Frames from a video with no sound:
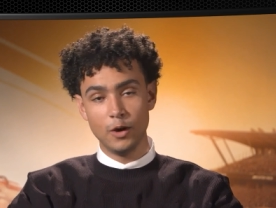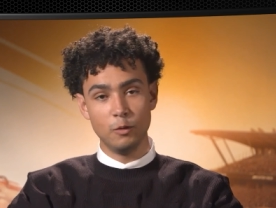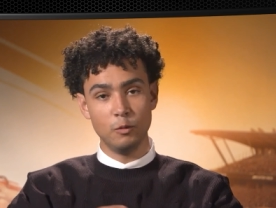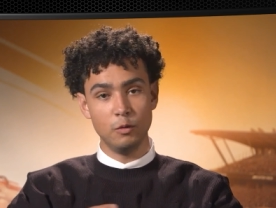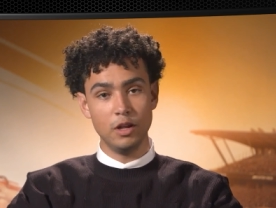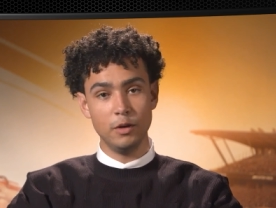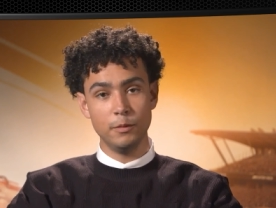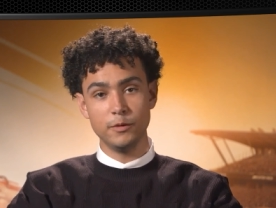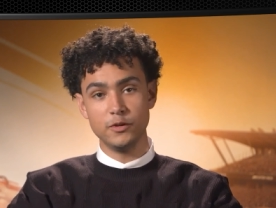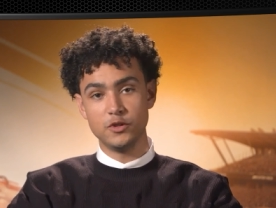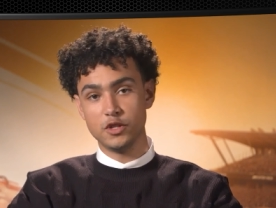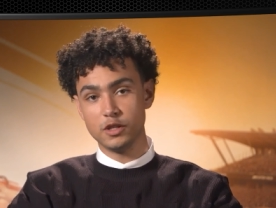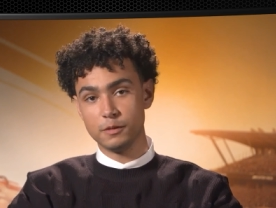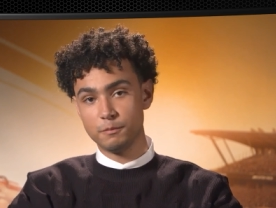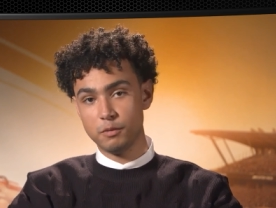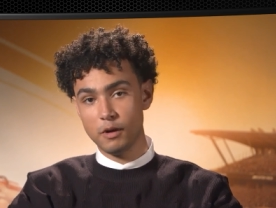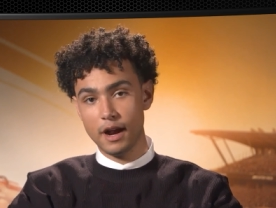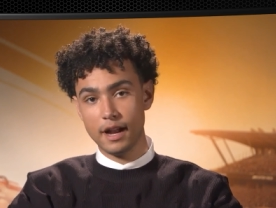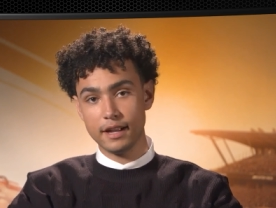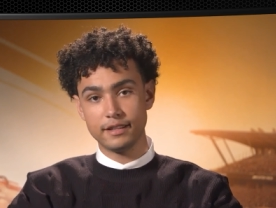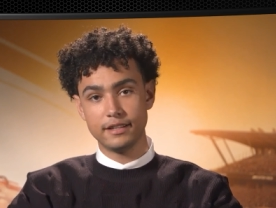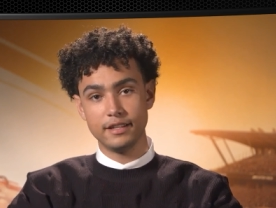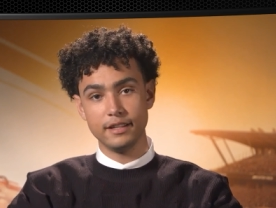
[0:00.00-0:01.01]
we would just
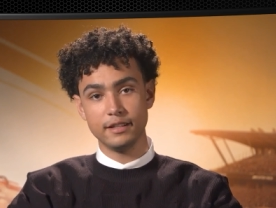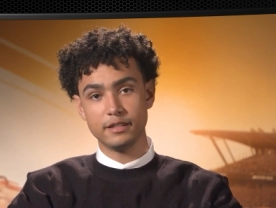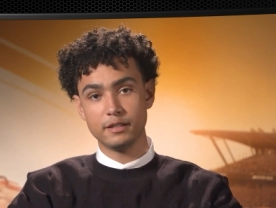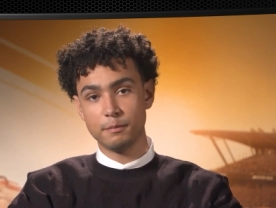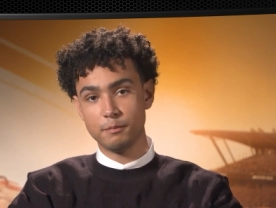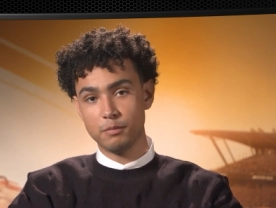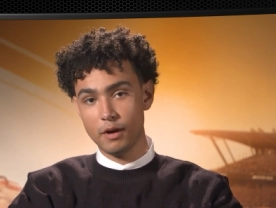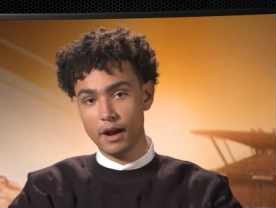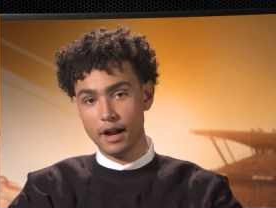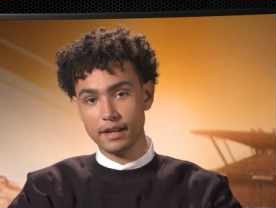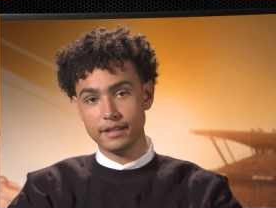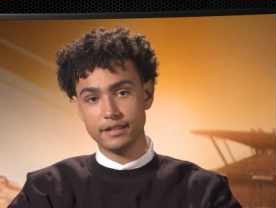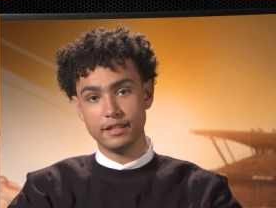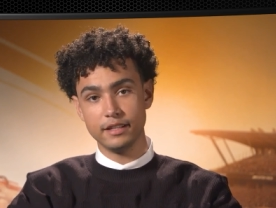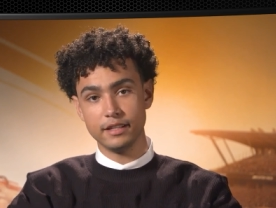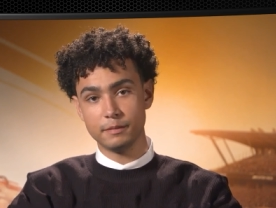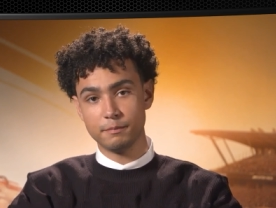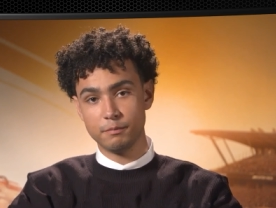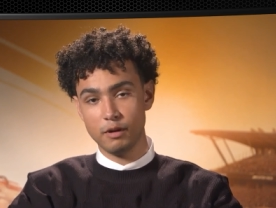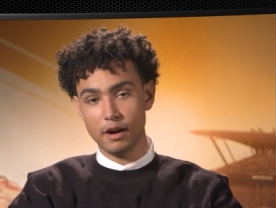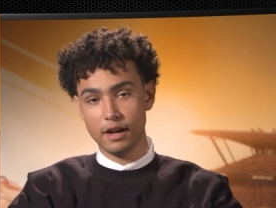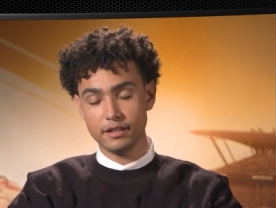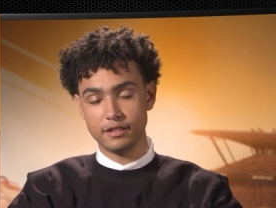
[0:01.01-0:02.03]
practice, practice,
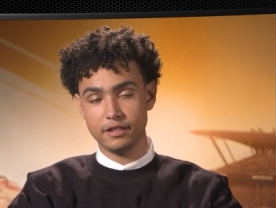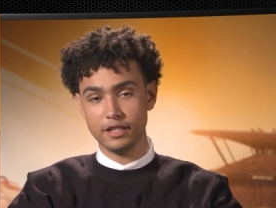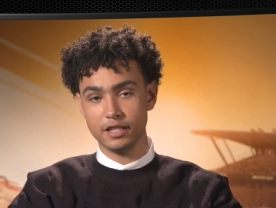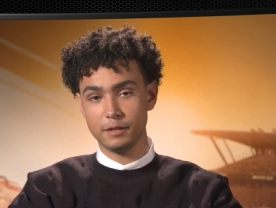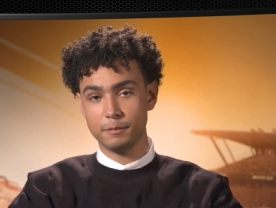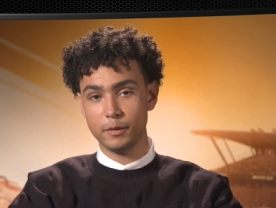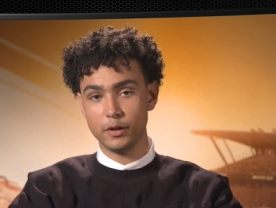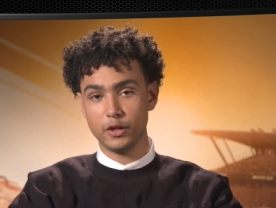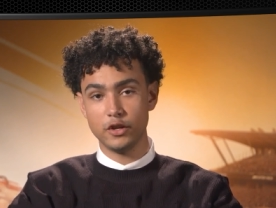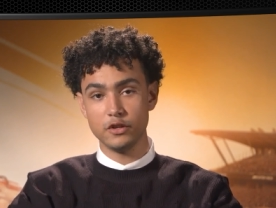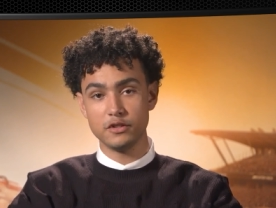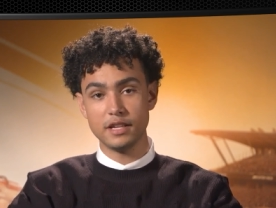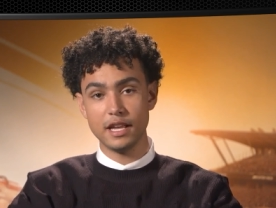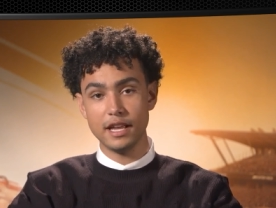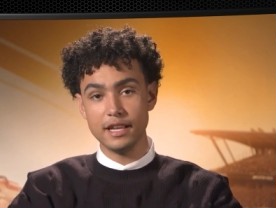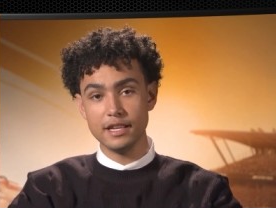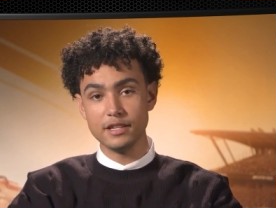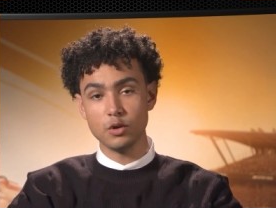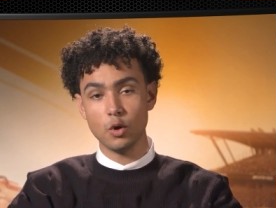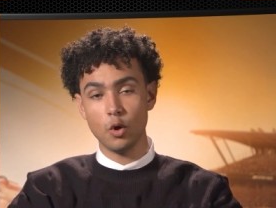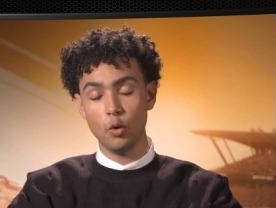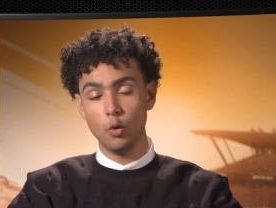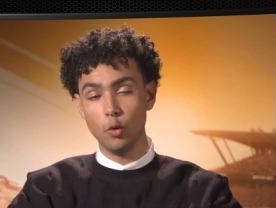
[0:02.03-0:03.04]
practice because it
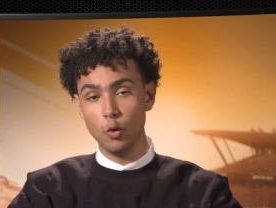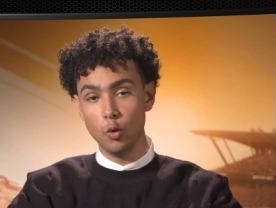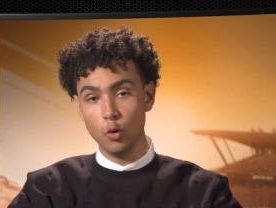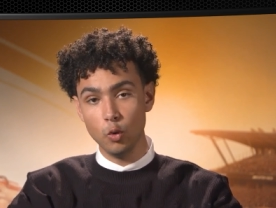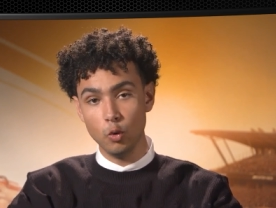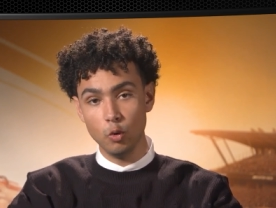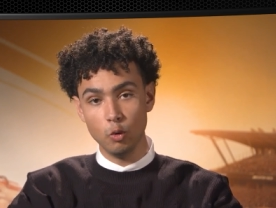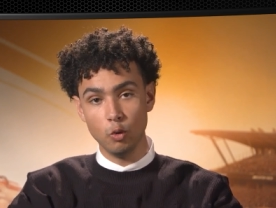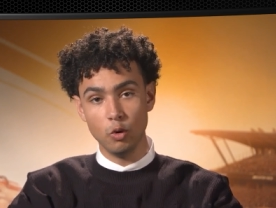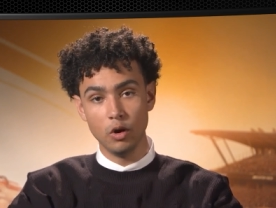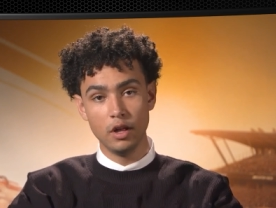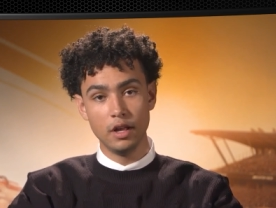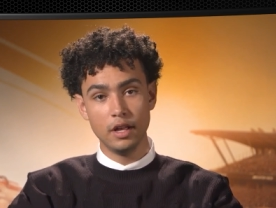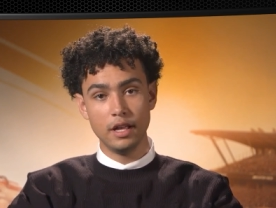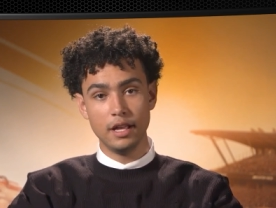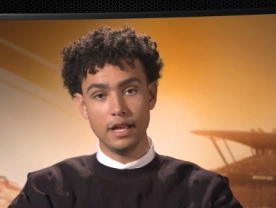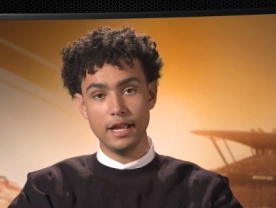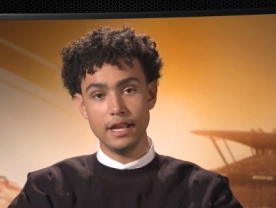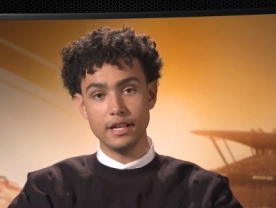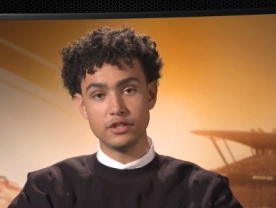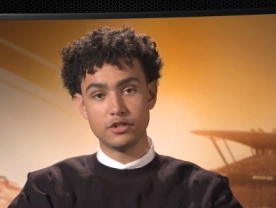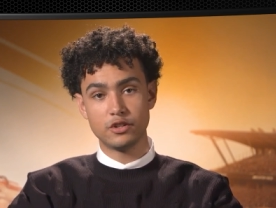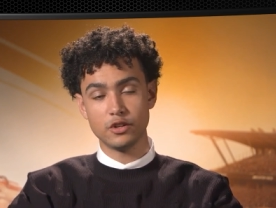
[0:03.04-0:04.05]
is all
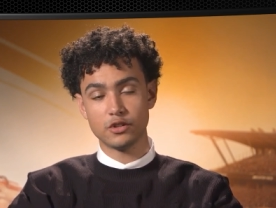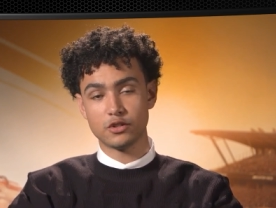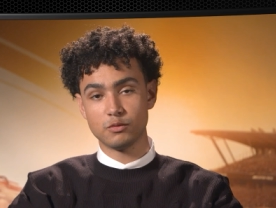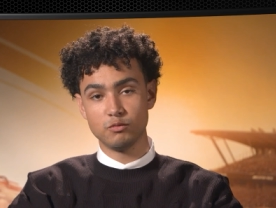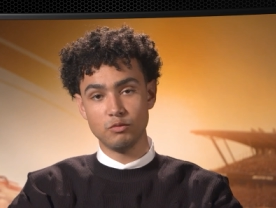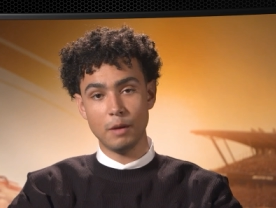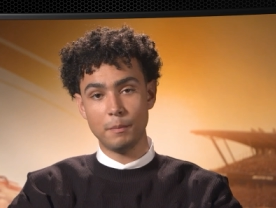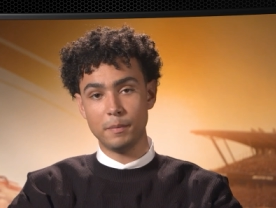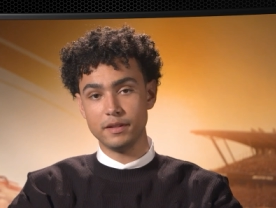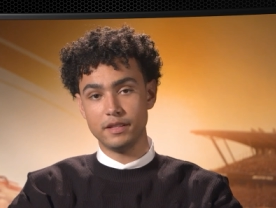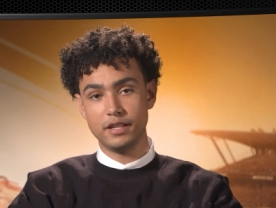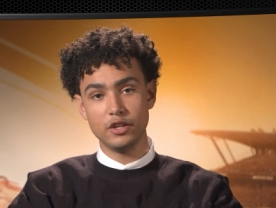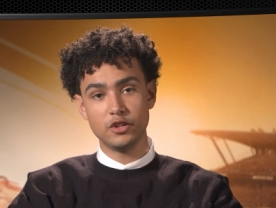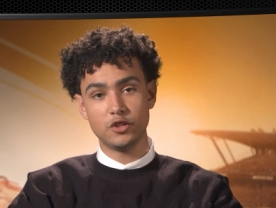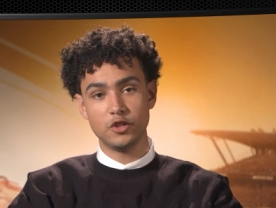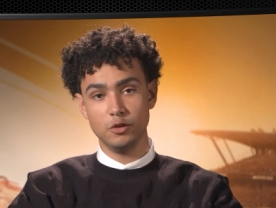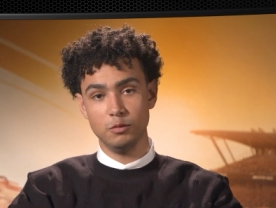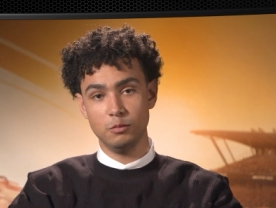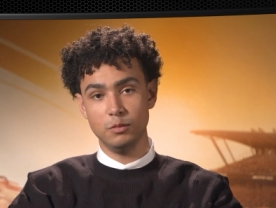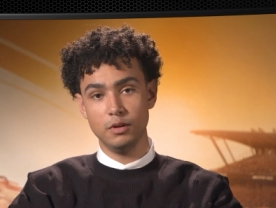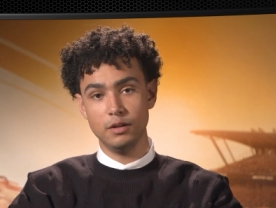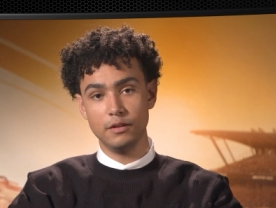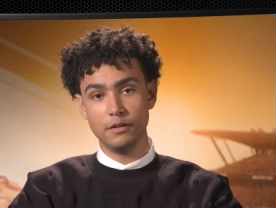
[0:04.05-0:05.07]
it's just
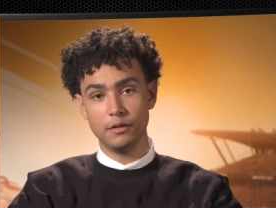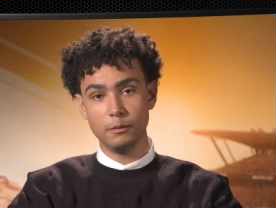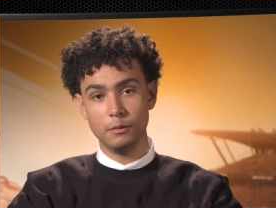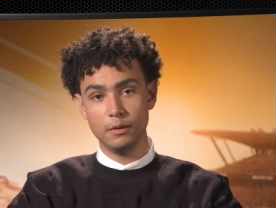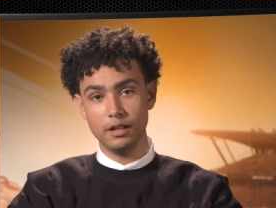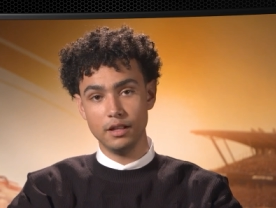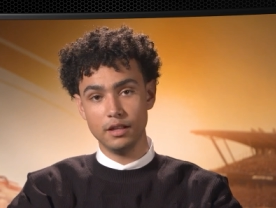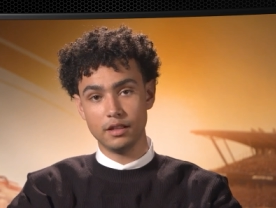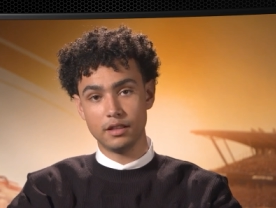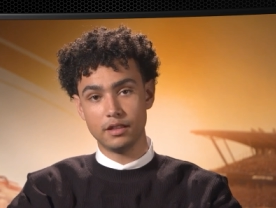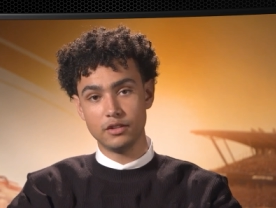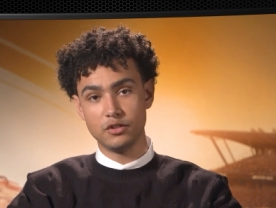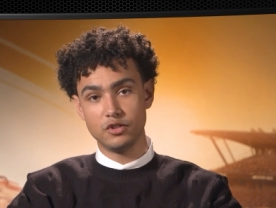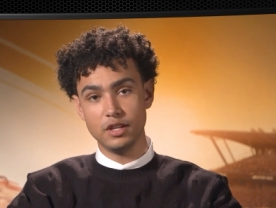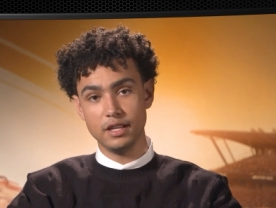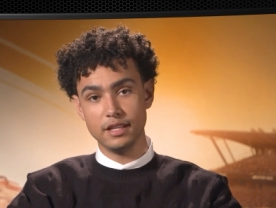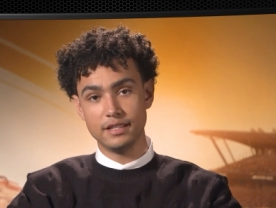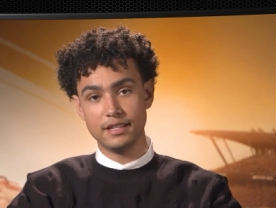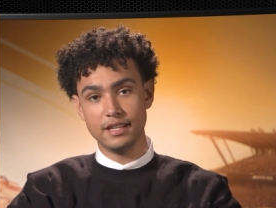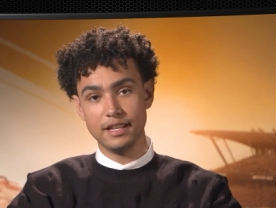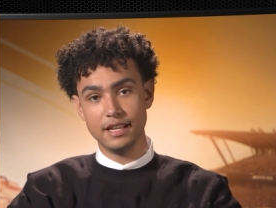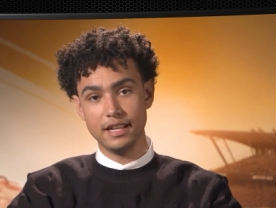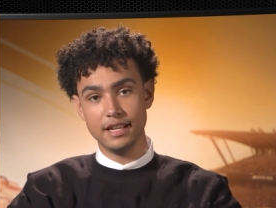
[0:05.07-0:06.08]
repetition with with
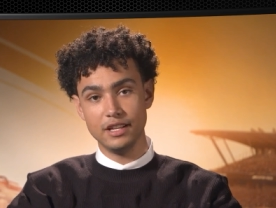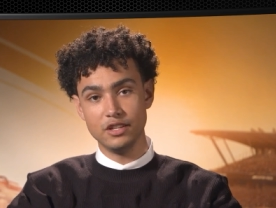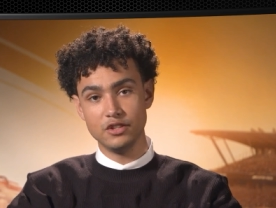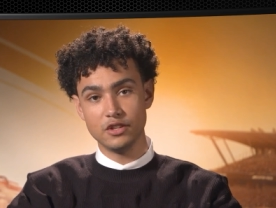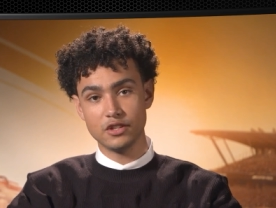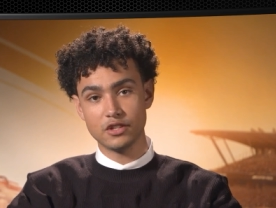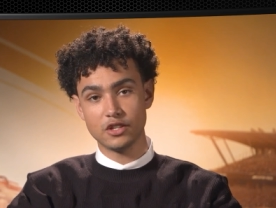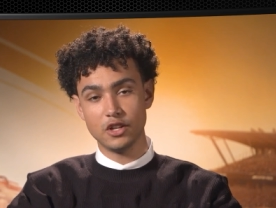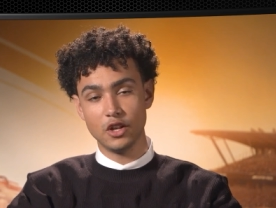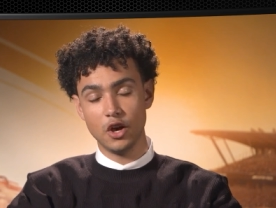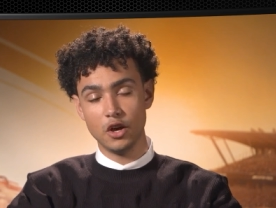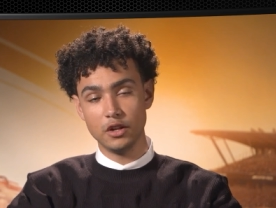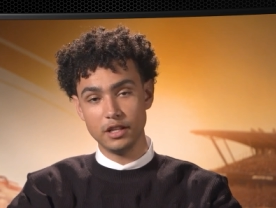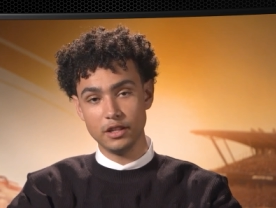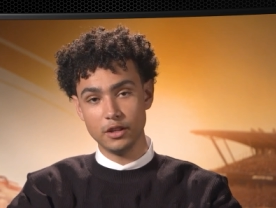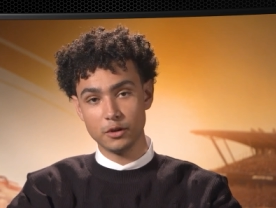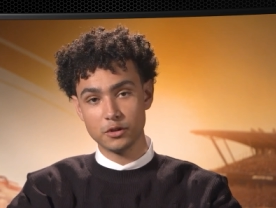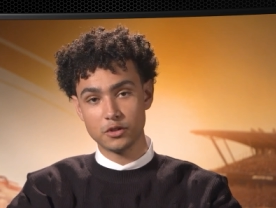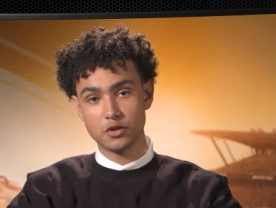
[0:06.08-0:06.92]
GT and just learning wow.